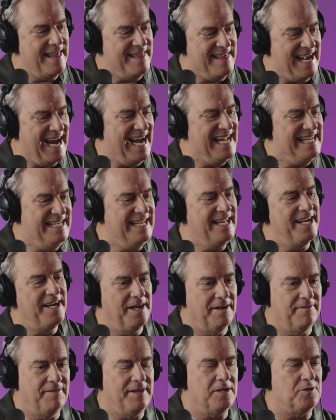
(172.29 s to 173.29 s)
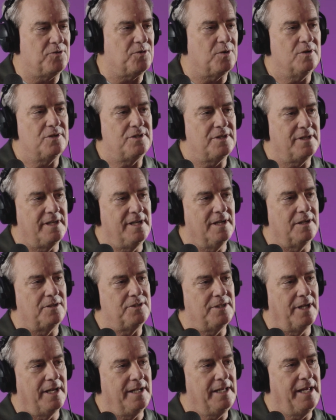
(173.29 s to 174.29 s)
idea of the intrusion kill
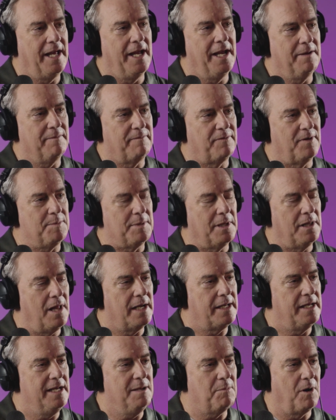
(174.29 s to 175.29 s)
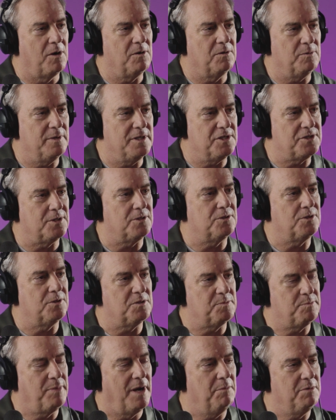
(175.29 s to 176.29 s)
chain came from the Lockheed Martin researchers,
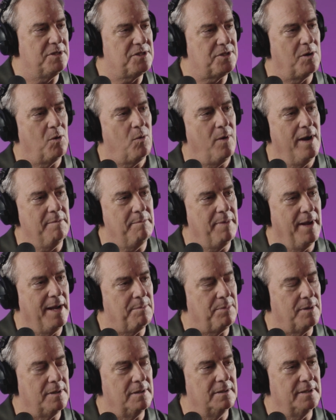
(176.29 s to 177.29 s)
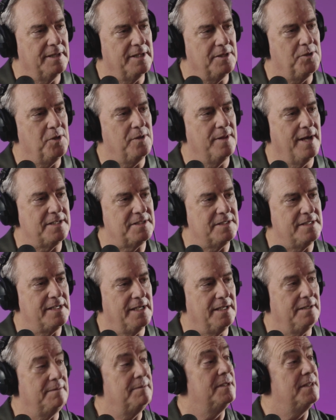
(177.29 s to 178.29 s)
published their white paper in
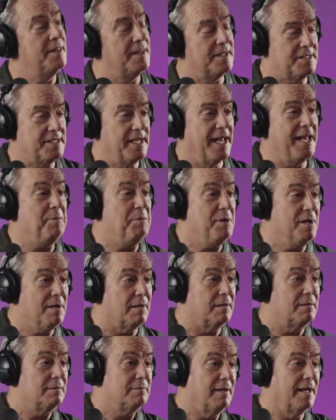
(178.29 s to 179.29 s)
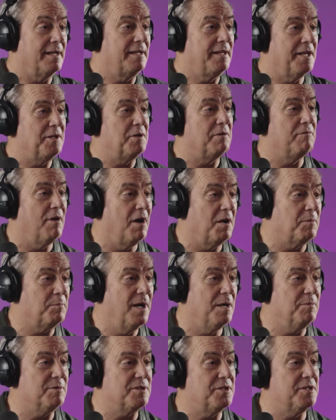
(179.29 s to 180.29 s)
2010, the same year that Kindervog
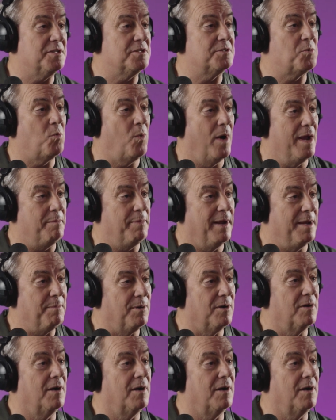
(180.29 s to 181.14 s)
published his white paper